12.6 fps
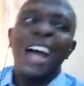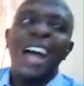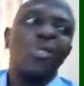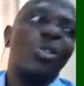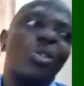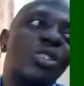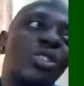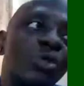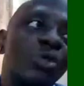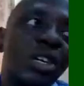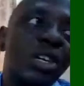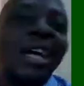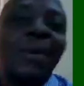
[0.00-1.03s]
And what do
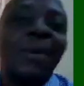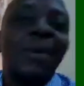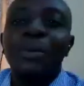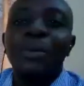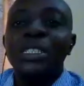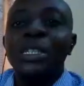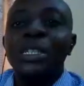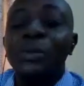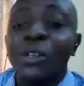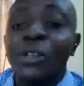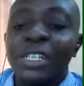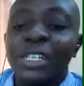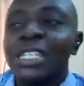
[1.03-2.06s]
we understand by
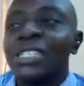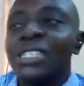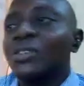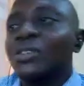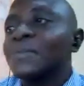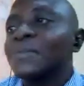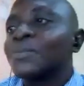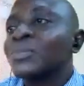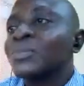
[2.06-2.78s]
principles of extension?